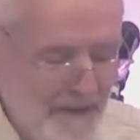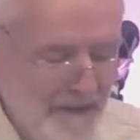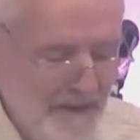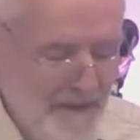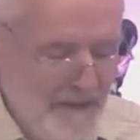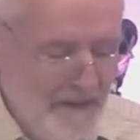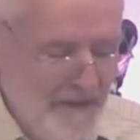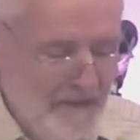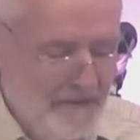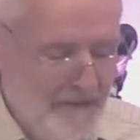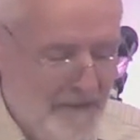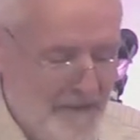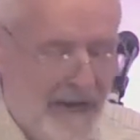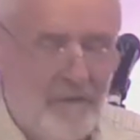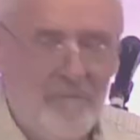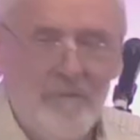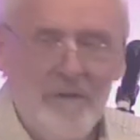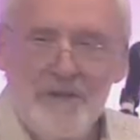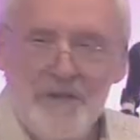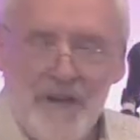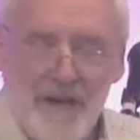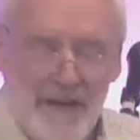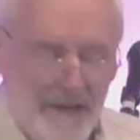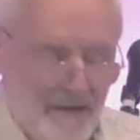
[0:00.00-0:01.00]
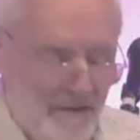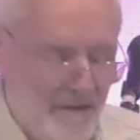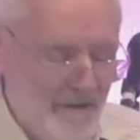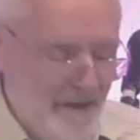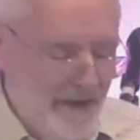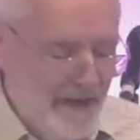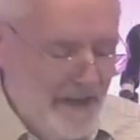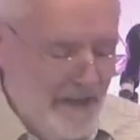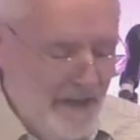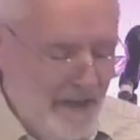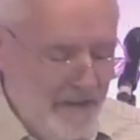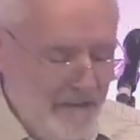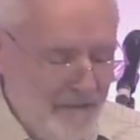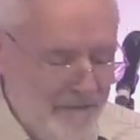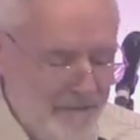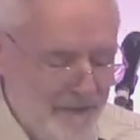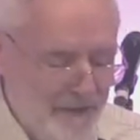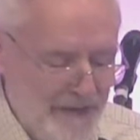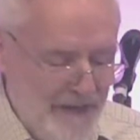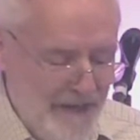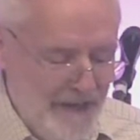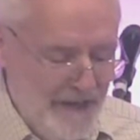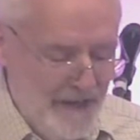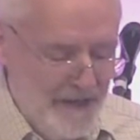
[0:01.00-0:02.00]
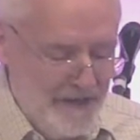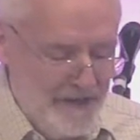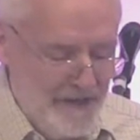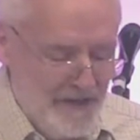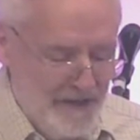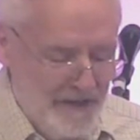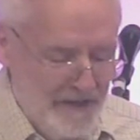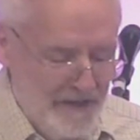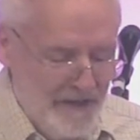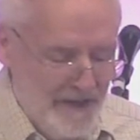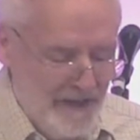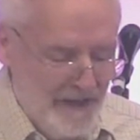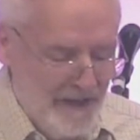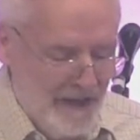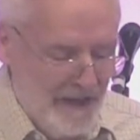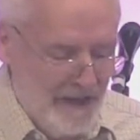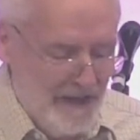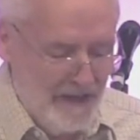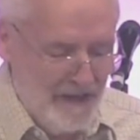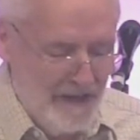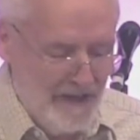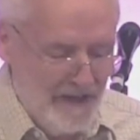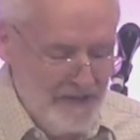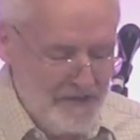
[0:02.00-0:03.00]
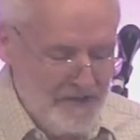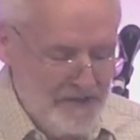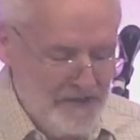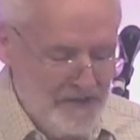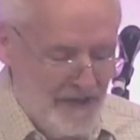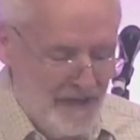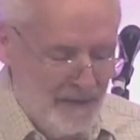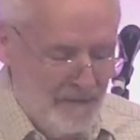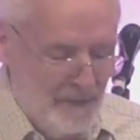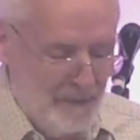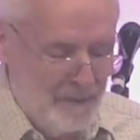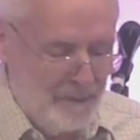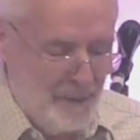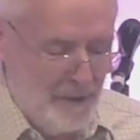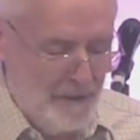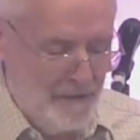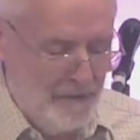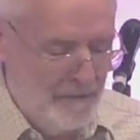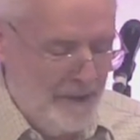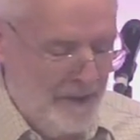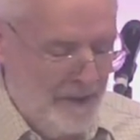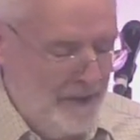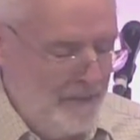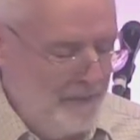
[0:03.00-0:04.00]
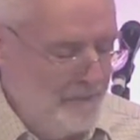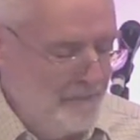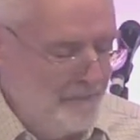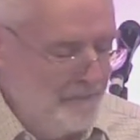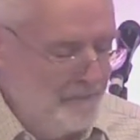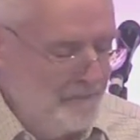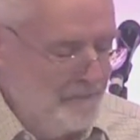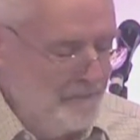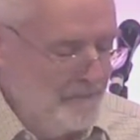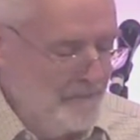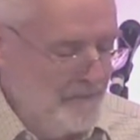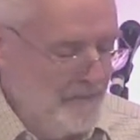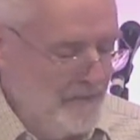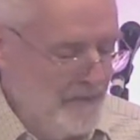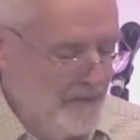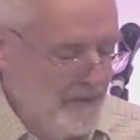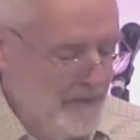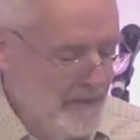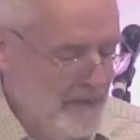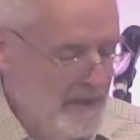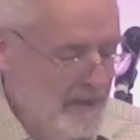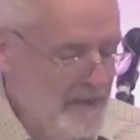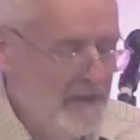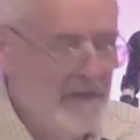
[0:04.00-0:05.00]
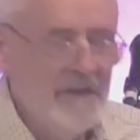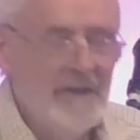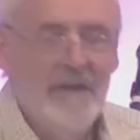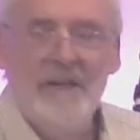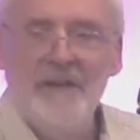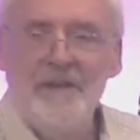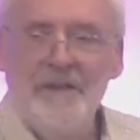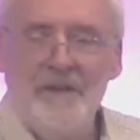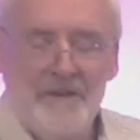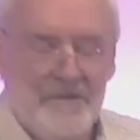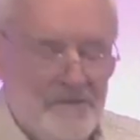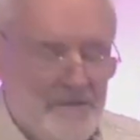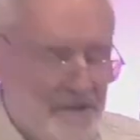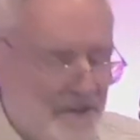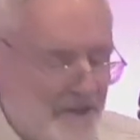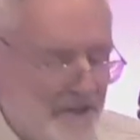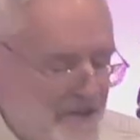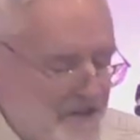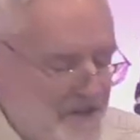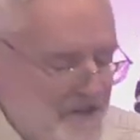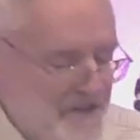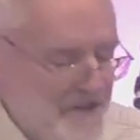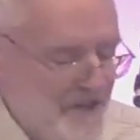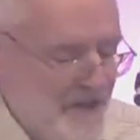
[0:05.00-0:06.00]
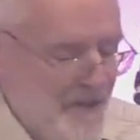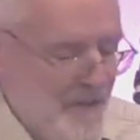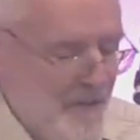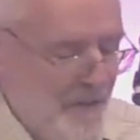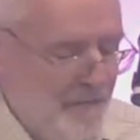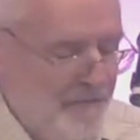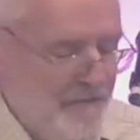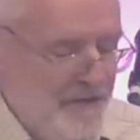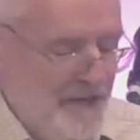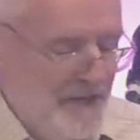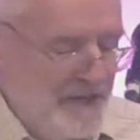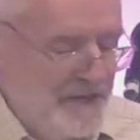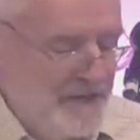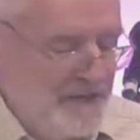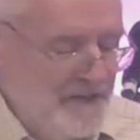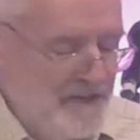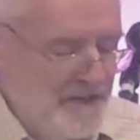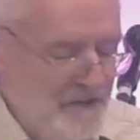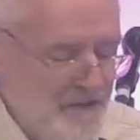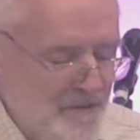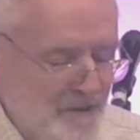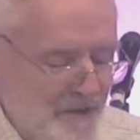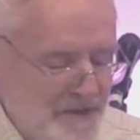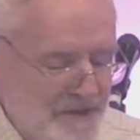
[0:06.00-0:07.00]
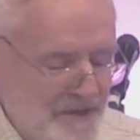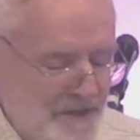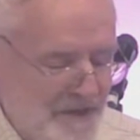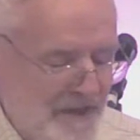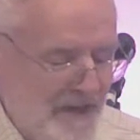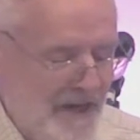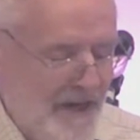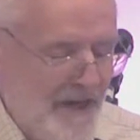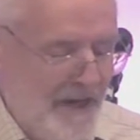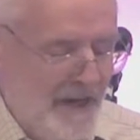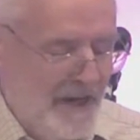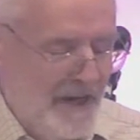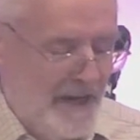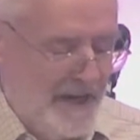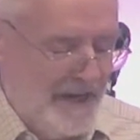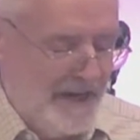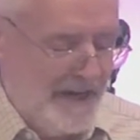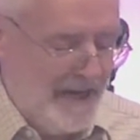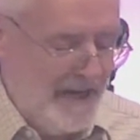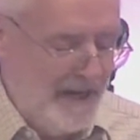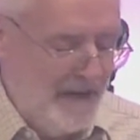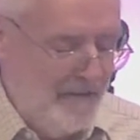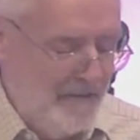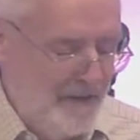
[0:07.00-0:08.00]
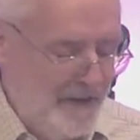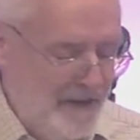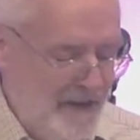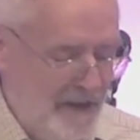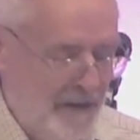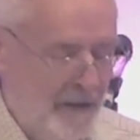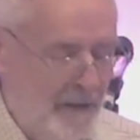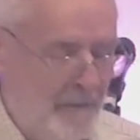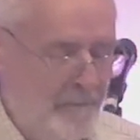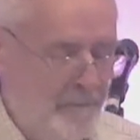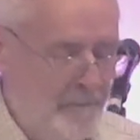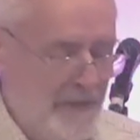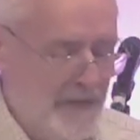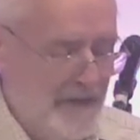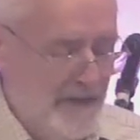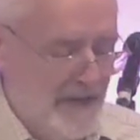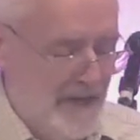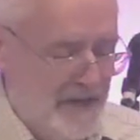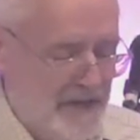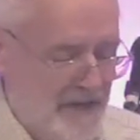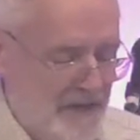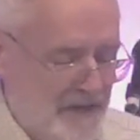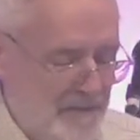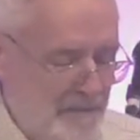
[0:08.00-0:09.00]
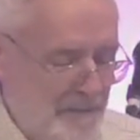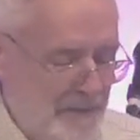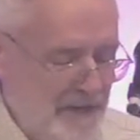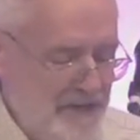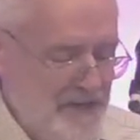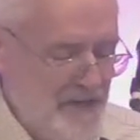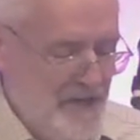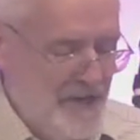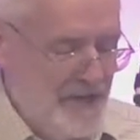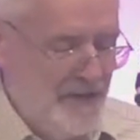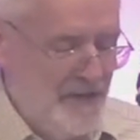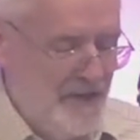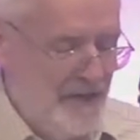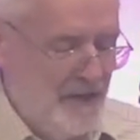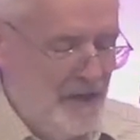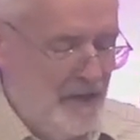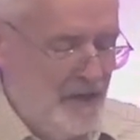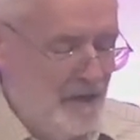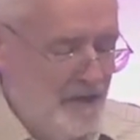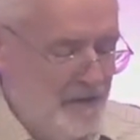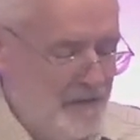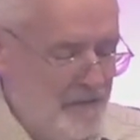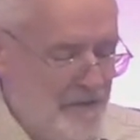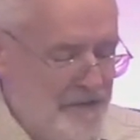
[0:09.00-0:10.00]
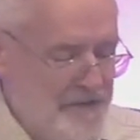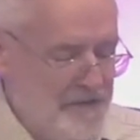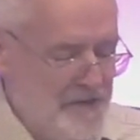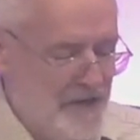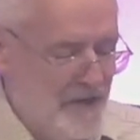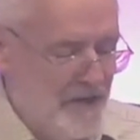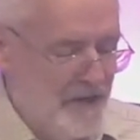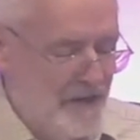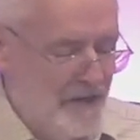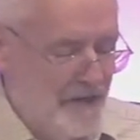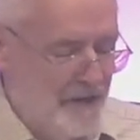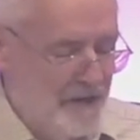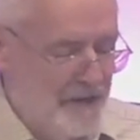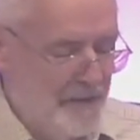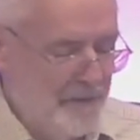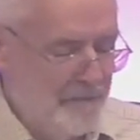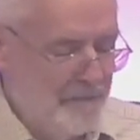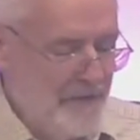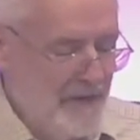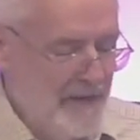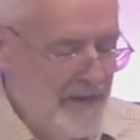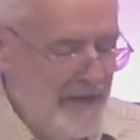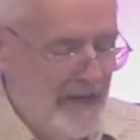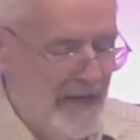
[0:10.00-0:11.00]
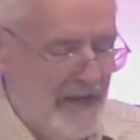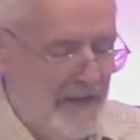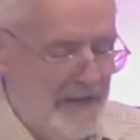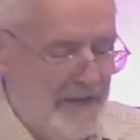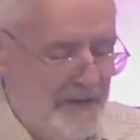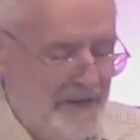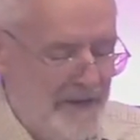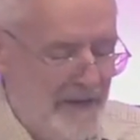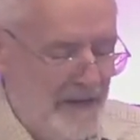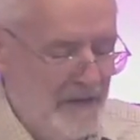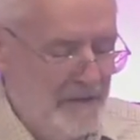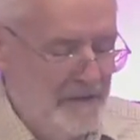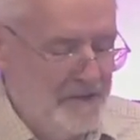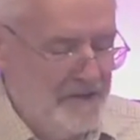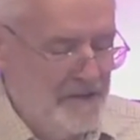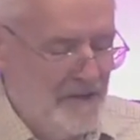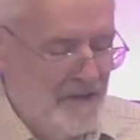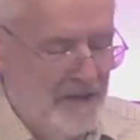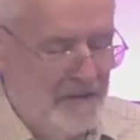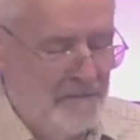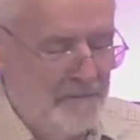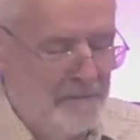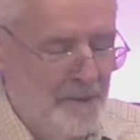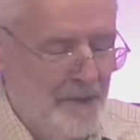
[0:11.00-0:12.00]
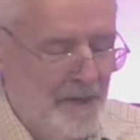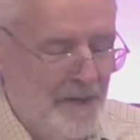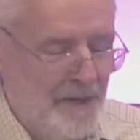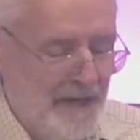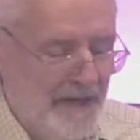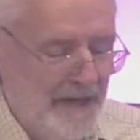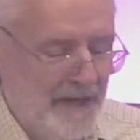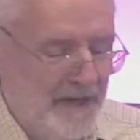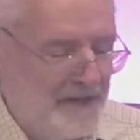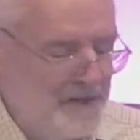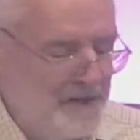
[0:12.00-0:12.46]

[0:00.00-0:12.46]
That which I greatly feared had at last come upon me. In the Trinity term of 1929, I gave in and admitted that God was God, and knelt and prayed.